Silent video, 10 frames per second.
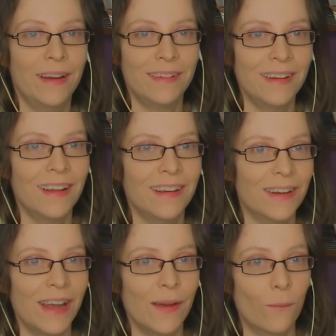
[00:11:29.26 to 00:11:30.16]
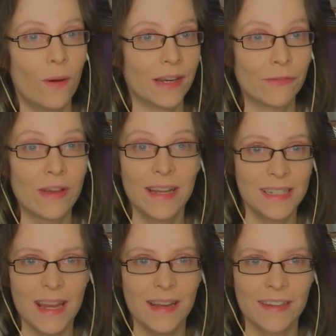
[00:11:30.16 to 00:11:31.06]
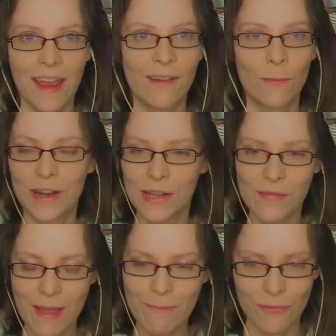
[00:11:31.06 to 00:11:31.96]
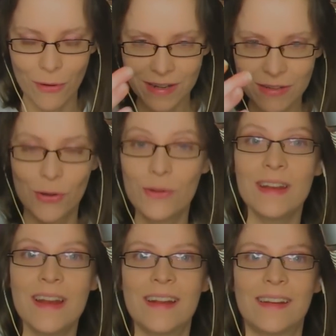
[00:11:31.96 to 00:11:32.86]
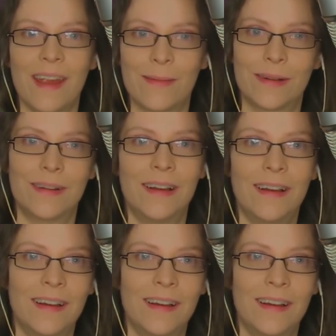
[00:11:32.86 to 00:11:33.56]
But what if I did? And what if I brought it to the dinner table?